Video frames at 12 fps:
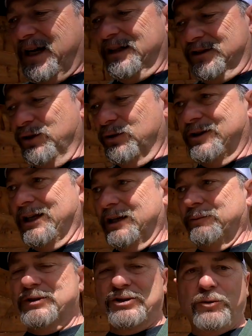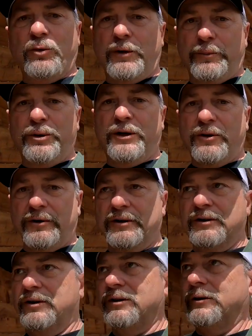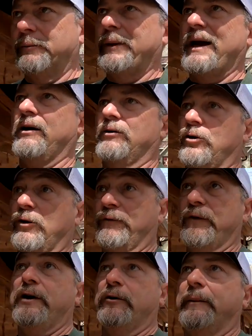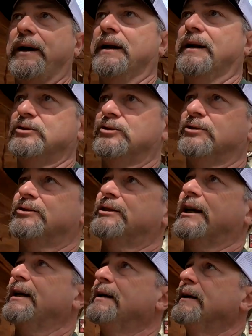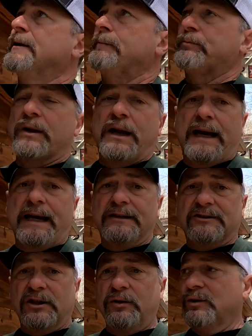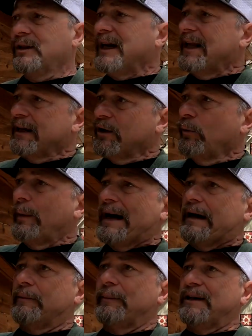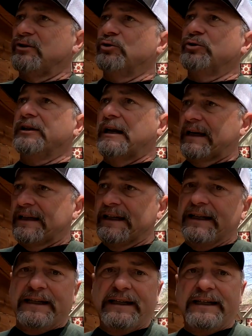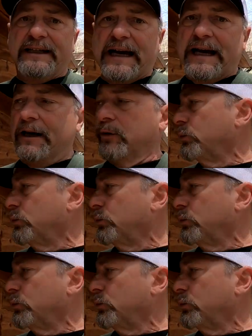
not too thick, but you wanna put on a good amount, or a fair amount, I should say. And so you gotta go back and make sure you're not getting any kind